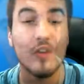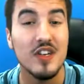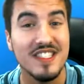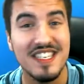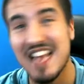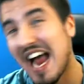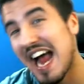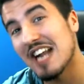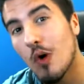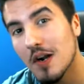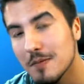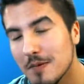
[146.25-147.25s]
For instance, I
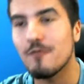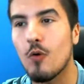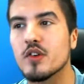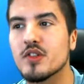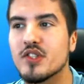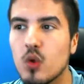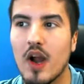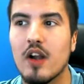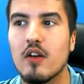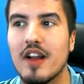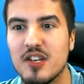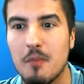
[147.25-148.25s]
don't want to be forced to
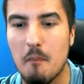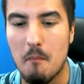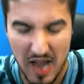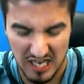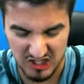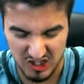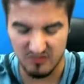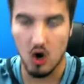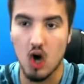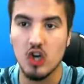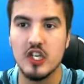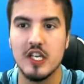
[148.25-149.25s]
wear a massive
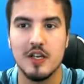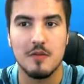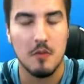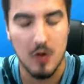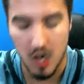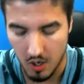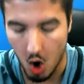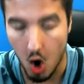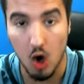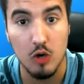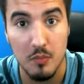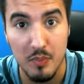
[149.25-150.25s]
hunking uh,
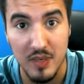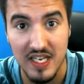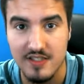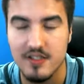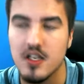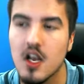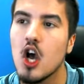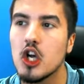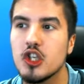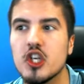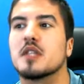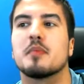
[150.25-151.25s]
armor piece
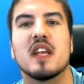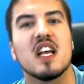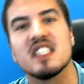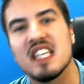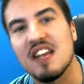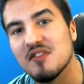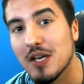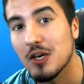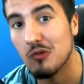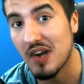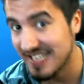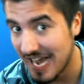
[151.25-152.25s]
just because it gives me
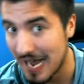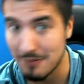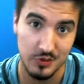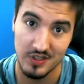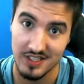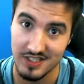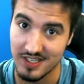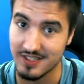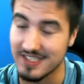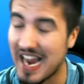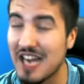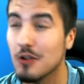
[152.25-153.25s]
great damage
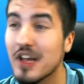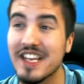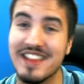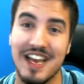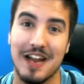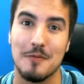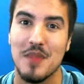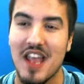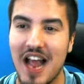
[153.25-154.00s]
resistance. I don't like that.